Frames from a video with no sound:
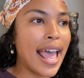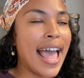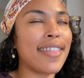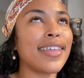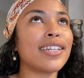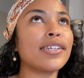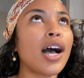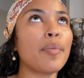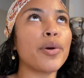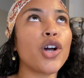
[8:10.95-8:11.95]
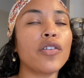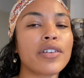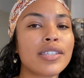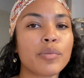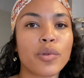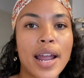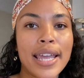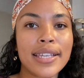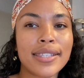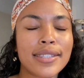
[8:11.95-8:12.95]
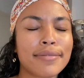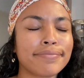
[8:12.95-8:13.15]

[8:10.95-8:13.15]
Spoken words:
and then top it over some rice.